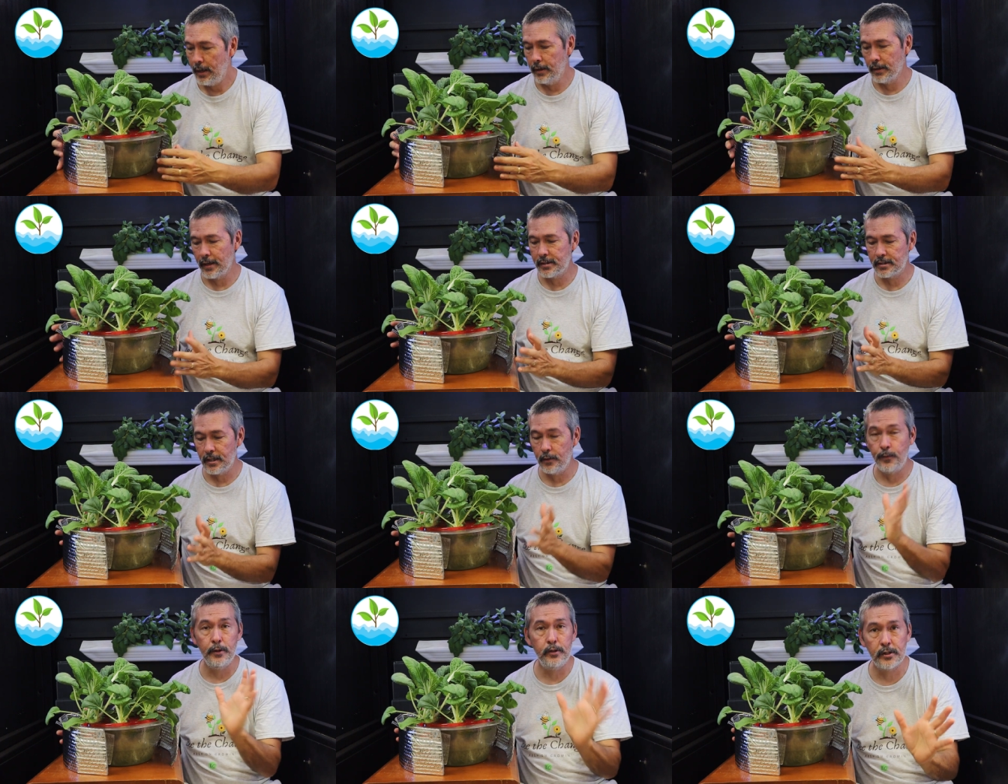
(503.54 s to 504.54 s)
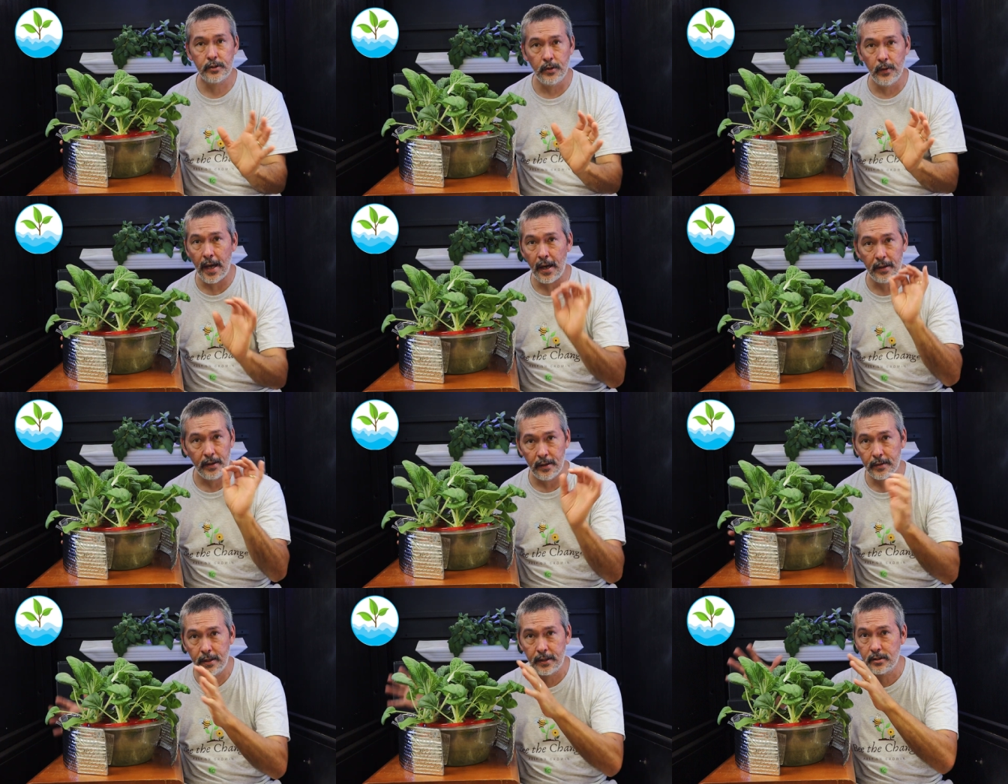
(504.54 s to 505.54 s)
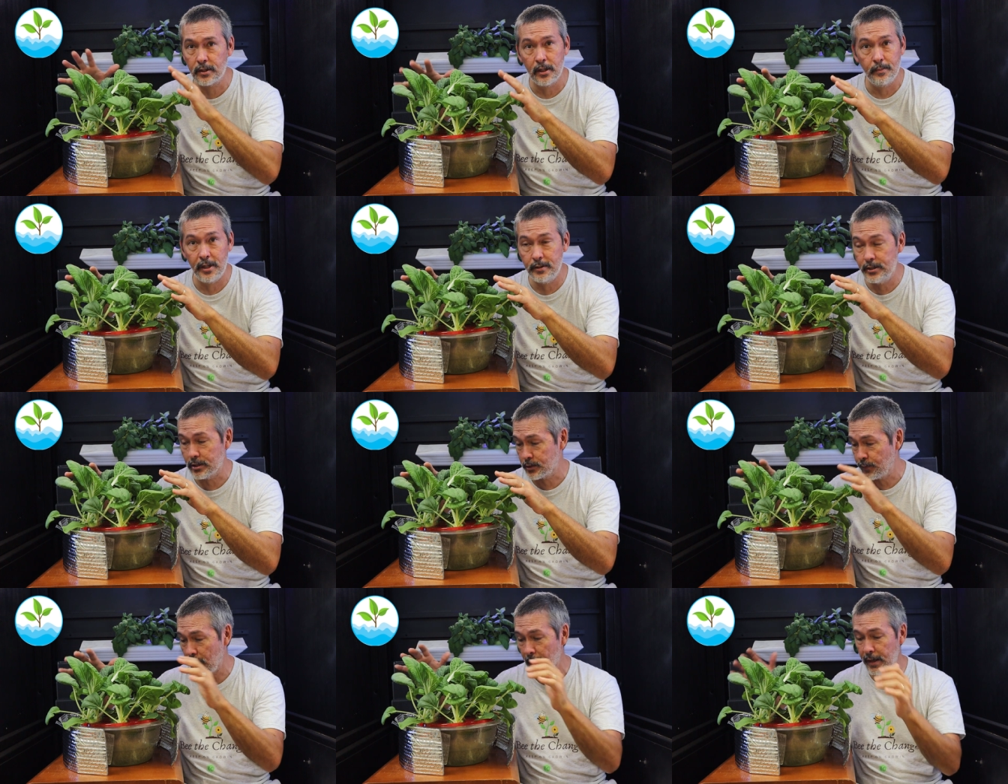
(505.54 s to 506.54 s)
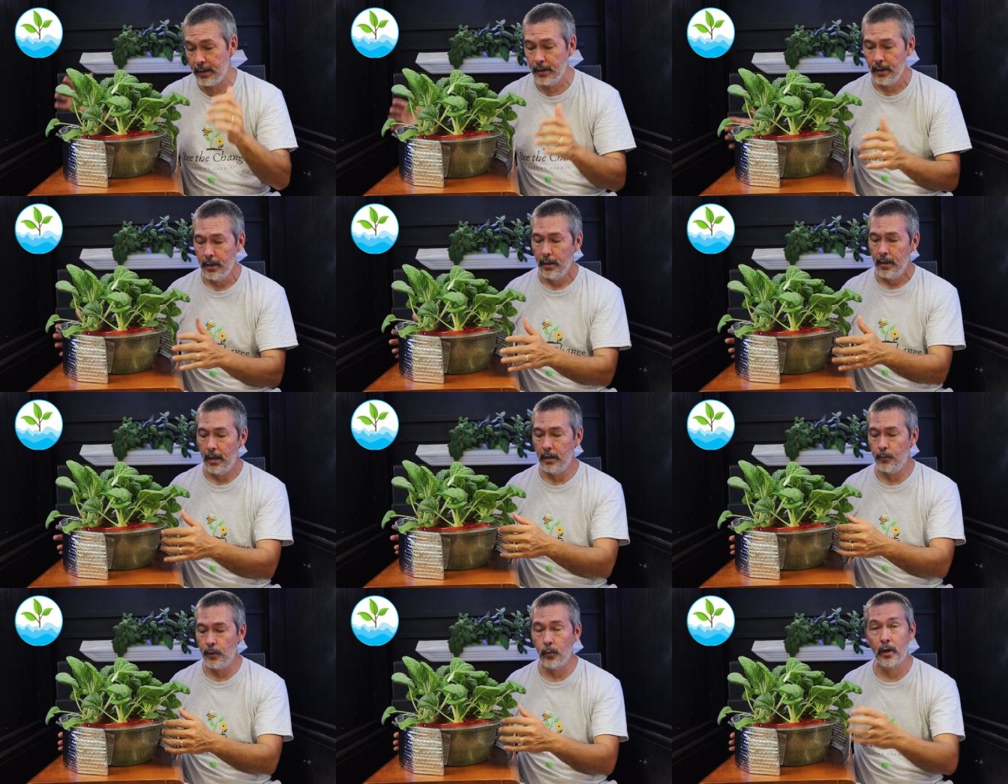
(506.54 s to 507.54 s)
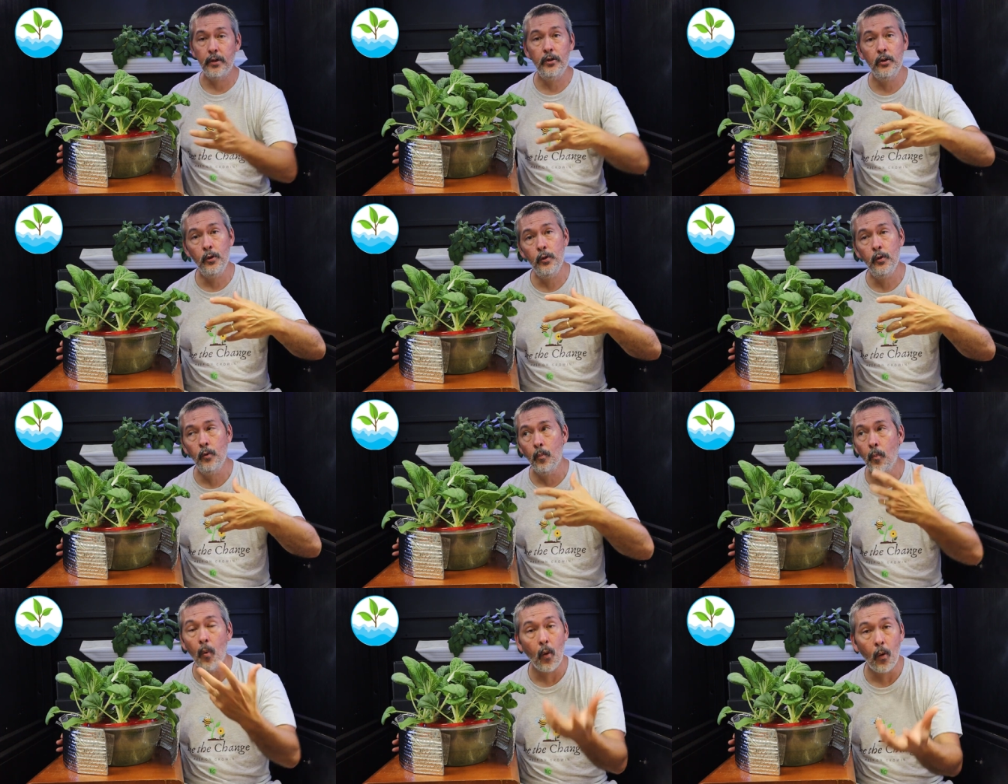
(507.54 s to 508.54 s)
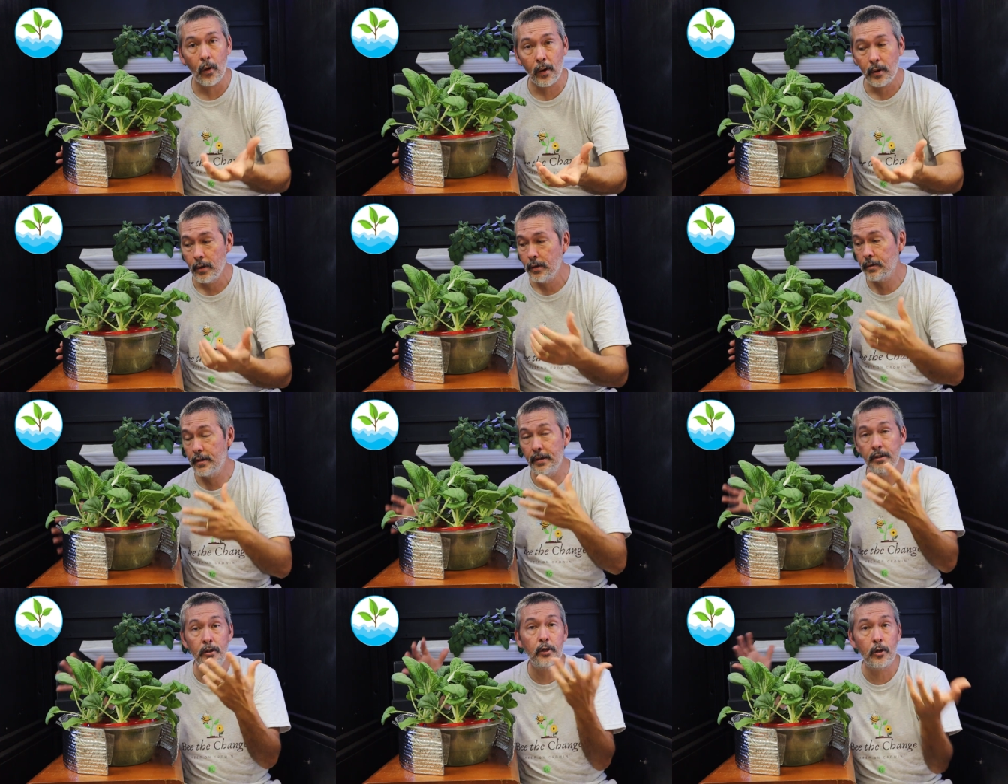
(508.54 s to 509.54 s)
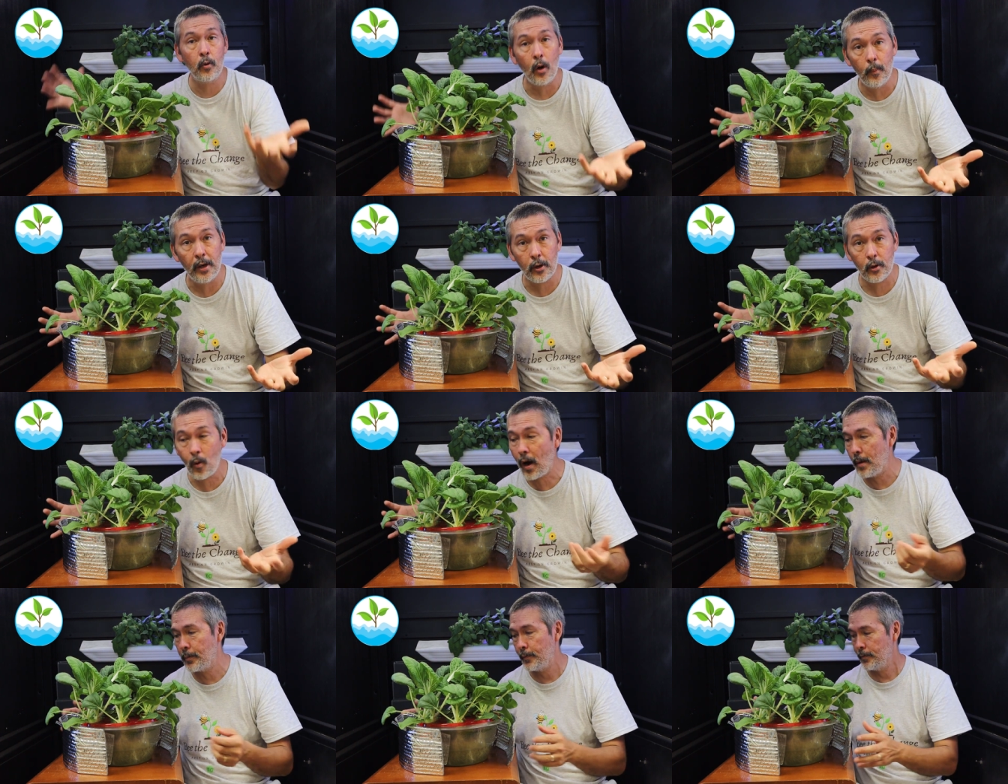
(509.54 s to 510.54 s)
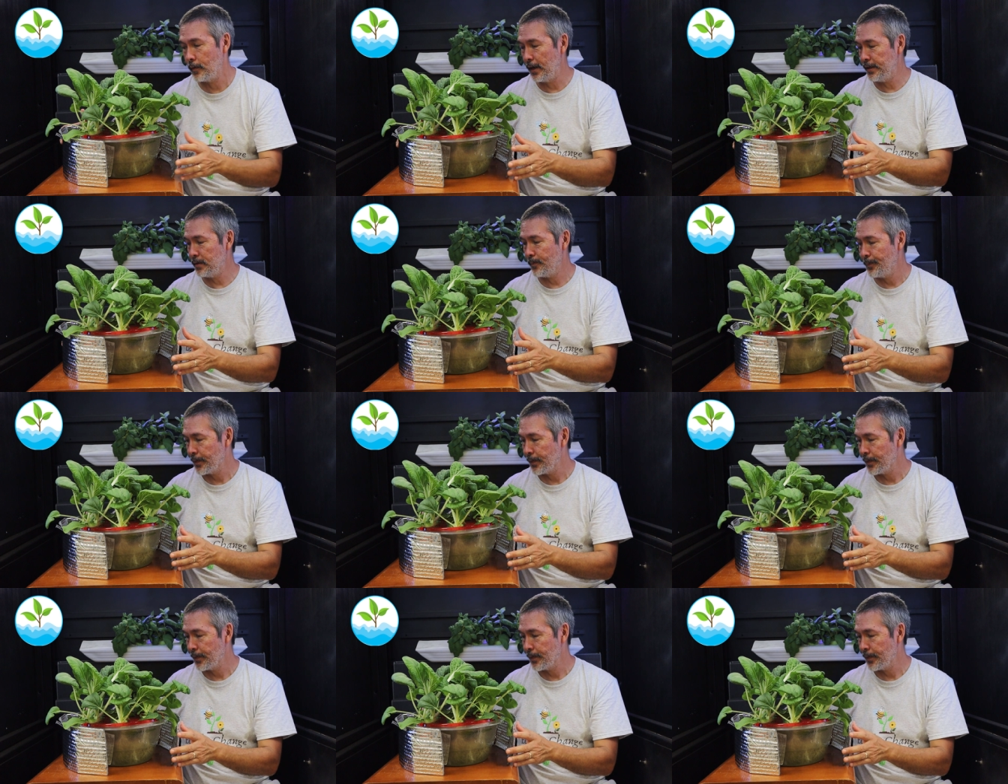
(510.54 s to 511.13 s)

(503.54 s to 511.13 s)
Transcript: And like I said, if you just do that, things are going to be just fine. And if you want to do more, then you can grow a better crop, right?